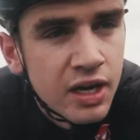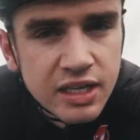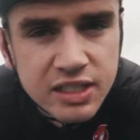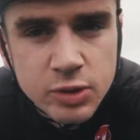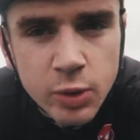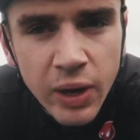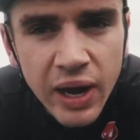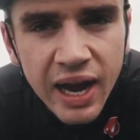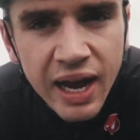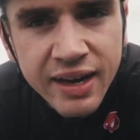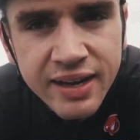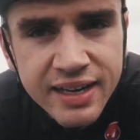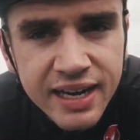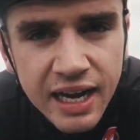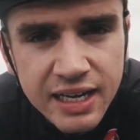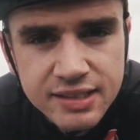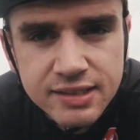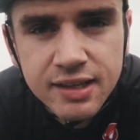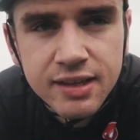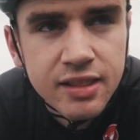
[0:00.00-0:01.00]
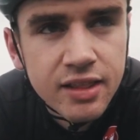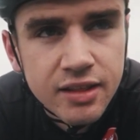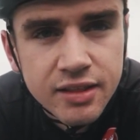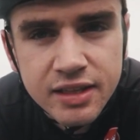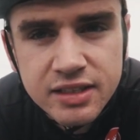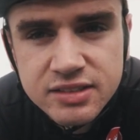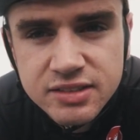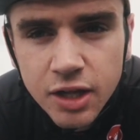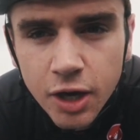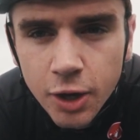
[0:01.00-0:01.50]
It's quite handy actually that
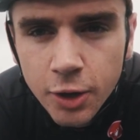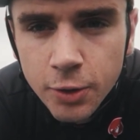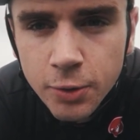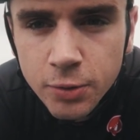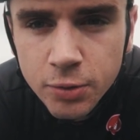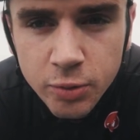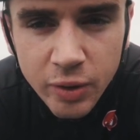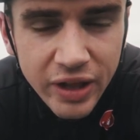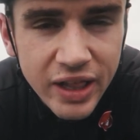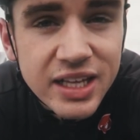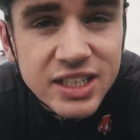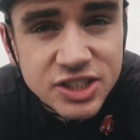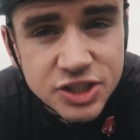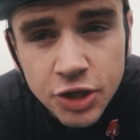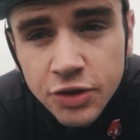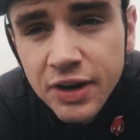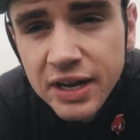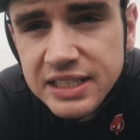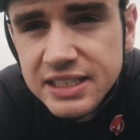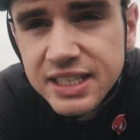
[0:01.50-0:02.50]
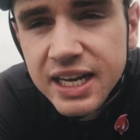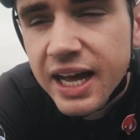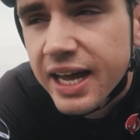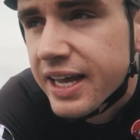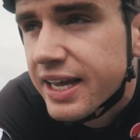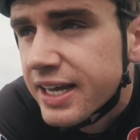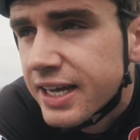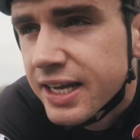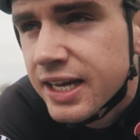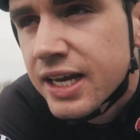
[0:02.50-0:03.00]
there's no, well, it's Sunday today.